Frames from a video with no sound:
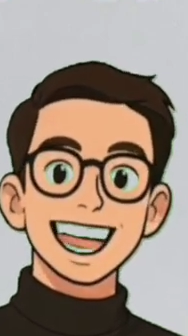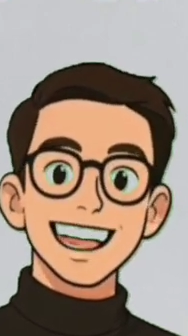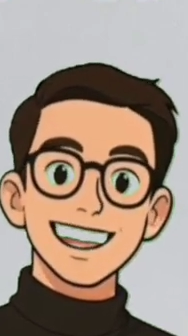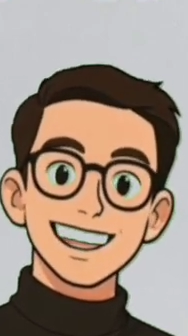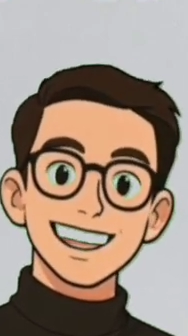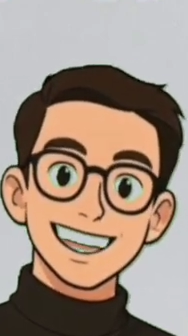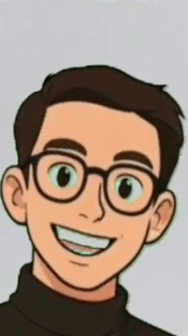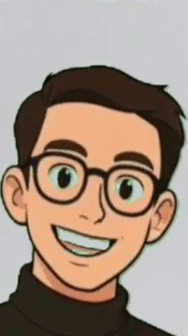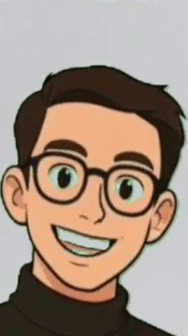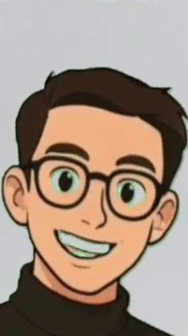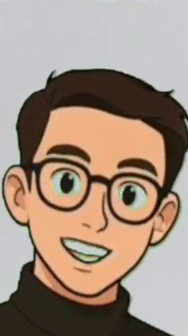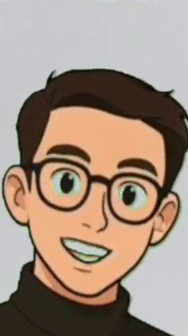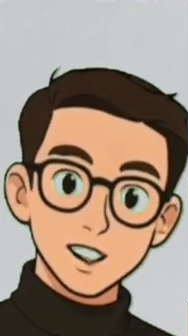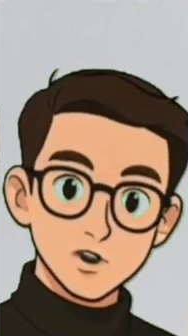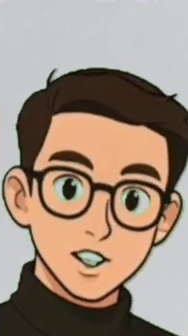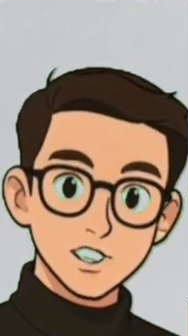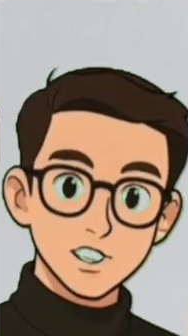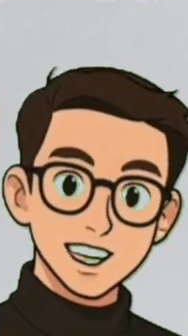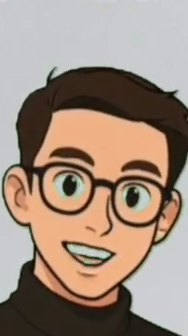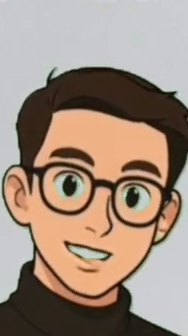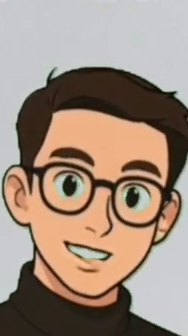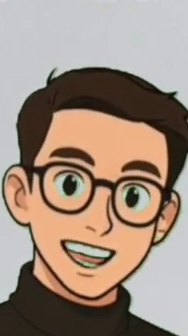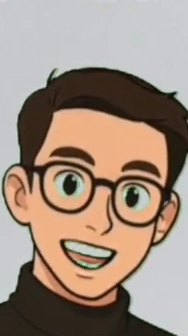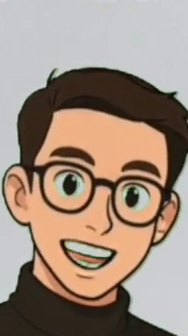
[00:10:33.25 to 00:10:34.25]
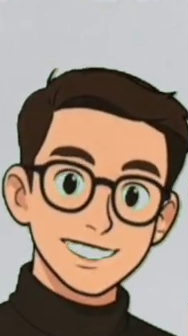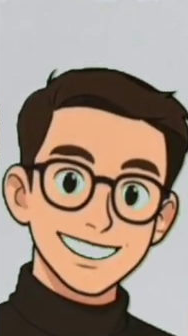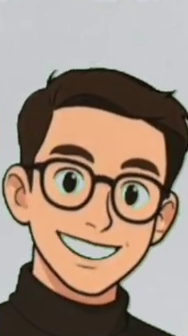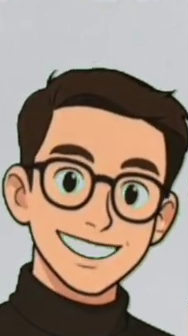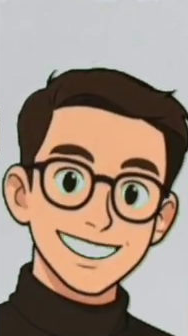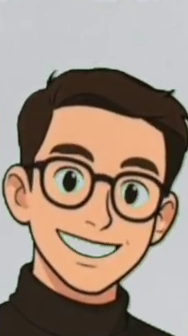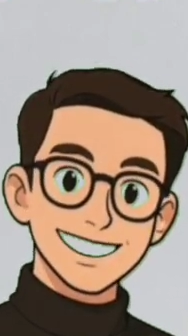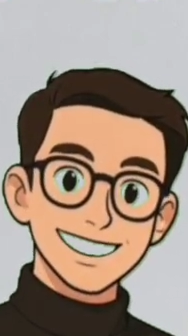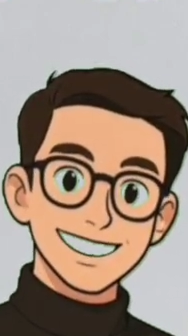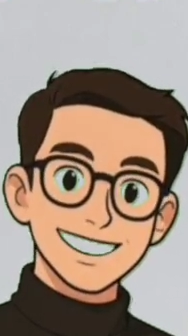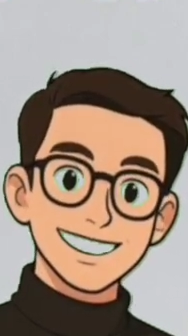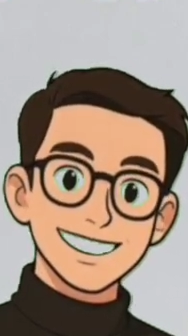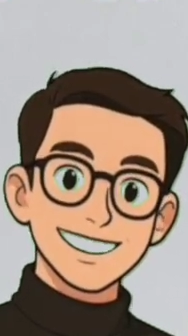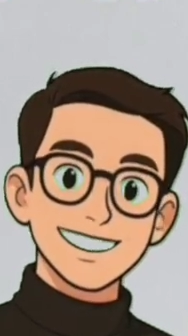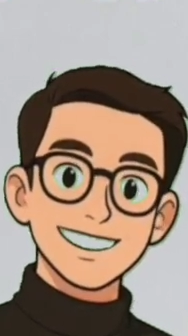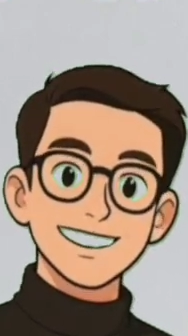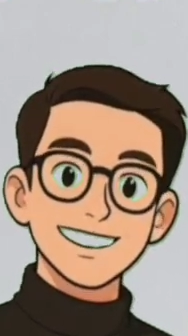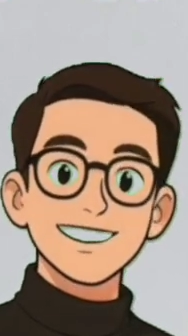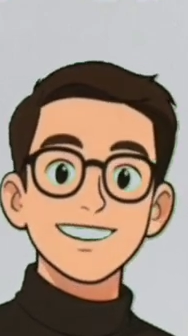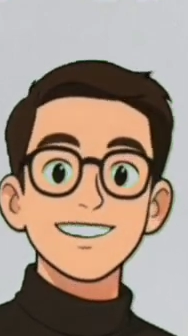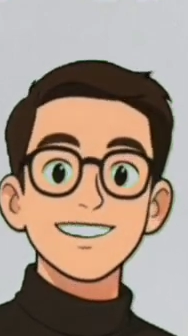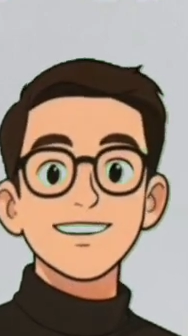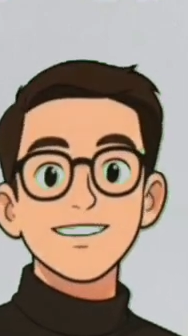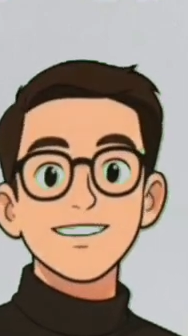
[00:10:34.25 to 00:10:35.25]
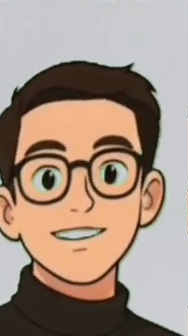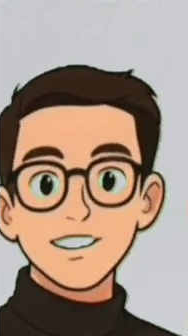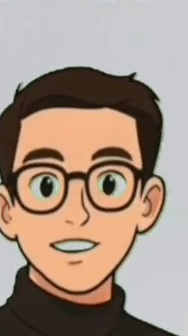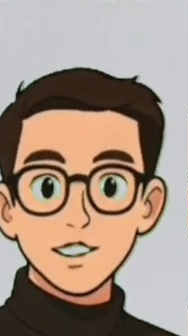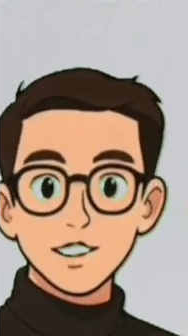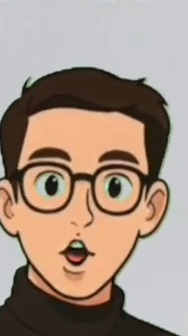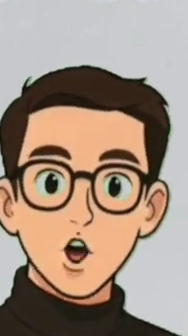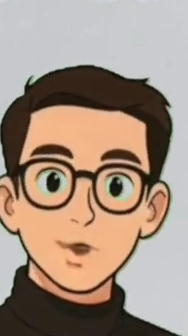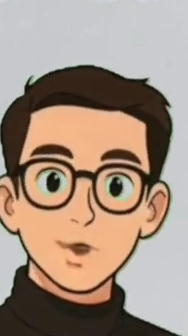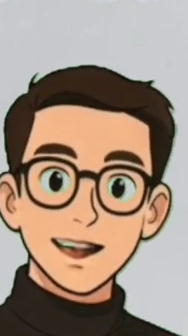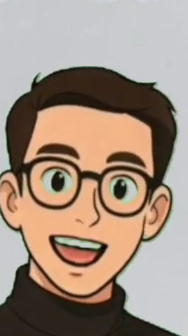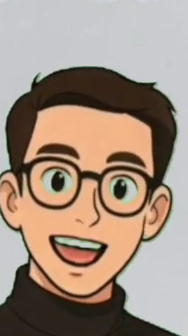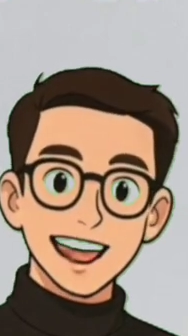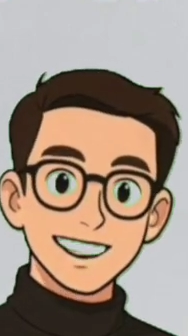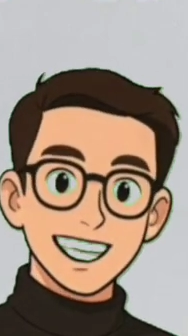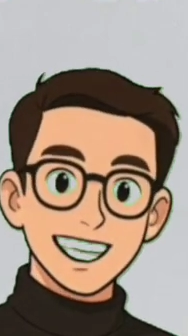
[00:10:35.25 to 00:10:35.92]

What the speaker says: During each cycle of the system's motion, some